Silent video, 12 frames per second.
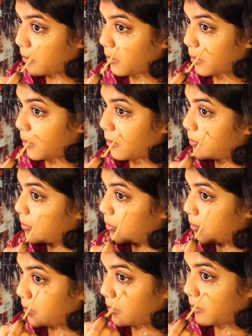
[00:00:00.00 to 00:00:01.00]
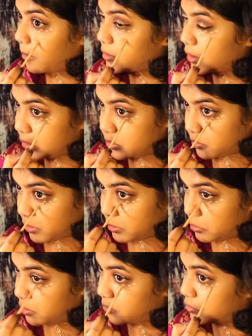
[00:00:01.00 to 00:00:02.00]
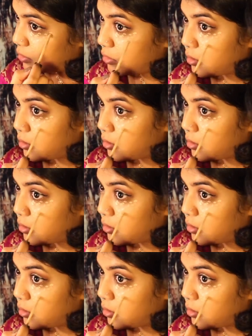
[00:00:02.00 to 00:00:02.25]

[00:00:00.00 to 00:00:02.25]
I did the same thing to the other side of my eye,